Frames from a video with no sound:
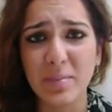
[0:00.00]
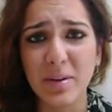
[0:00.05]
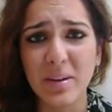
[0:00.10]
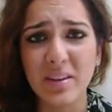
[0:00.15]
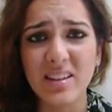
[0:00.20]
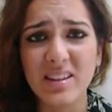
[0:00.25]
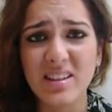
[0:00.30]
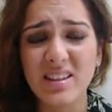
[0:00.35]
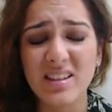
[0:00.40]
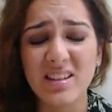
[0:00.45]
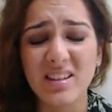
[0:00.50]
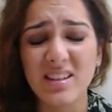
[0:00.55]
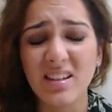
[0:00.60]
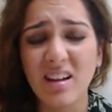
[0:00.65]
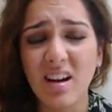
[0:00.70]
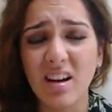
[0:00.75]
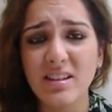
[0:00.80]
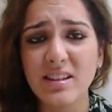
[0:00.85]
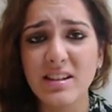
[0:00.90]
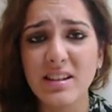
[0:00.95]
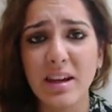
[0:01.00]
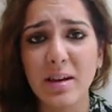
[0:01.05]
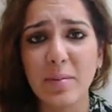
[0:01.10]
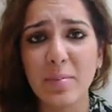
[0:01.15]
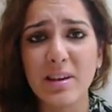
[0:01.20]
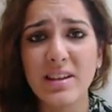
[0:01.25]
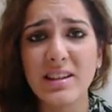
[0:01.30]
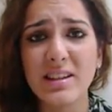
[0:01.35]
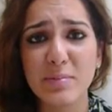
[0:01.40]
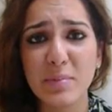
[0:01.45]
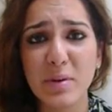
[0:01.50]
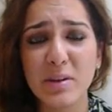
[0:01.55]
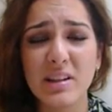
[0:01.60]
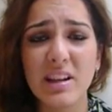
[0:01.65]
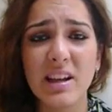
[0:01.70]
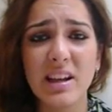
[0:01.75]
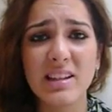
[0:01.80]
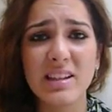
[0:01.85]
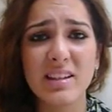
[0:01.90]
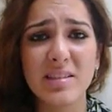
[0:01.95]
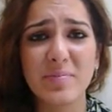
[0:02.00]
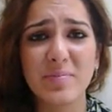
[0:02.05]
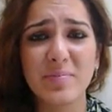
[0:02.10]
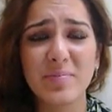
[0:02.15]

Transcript: I mean, this is disgusting, but it smells like